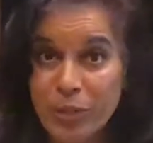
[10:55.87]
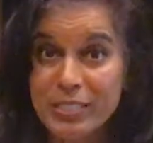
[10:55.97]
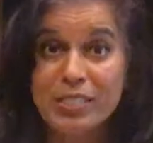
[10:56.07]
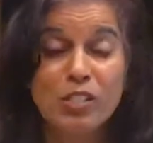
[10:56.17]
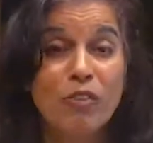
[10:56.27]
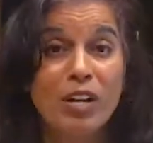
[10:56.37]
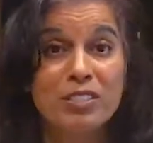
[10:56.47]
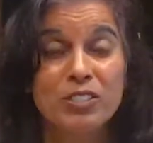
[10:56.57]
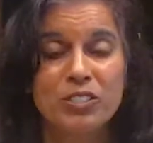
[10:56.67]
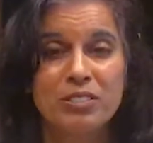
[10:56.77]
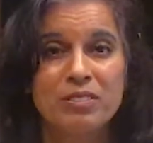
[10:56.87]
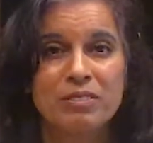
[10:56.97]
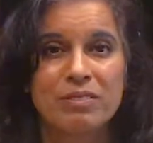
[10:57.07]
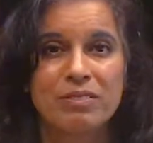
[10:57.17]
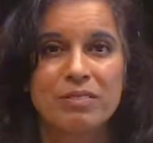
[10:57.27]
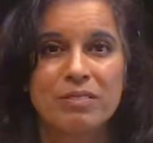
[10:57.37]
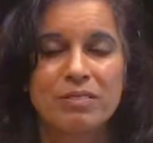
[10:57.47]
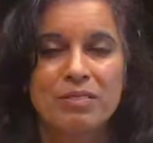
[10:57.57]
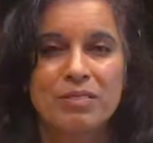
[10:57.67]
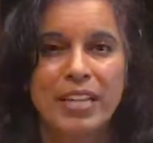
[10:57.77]
in the presence of oxygen,
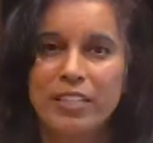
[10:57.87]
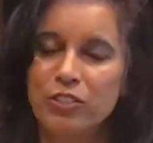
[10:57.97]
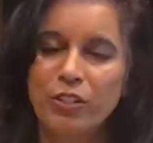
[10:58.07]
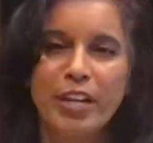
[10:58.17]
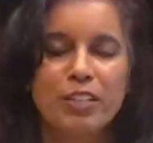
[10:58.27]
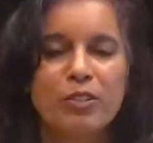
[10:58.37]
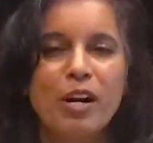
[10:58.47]
cancer